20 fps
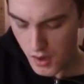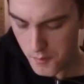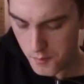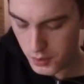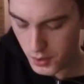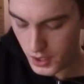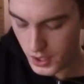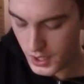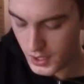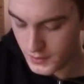
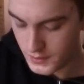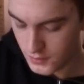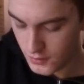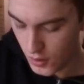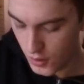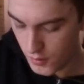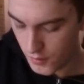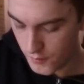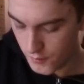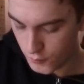But it's
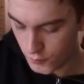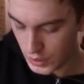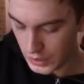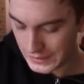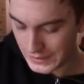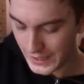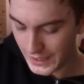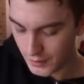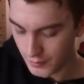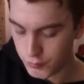not, with a
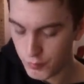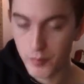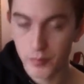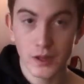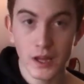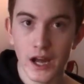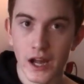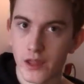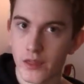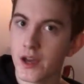lick
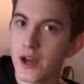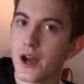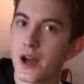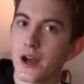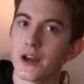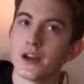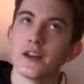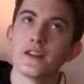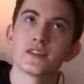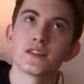like
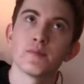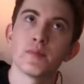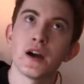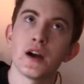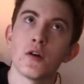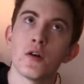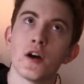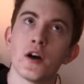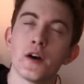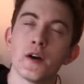that, it's
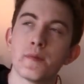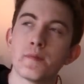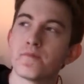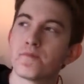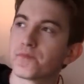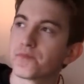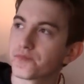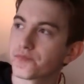about,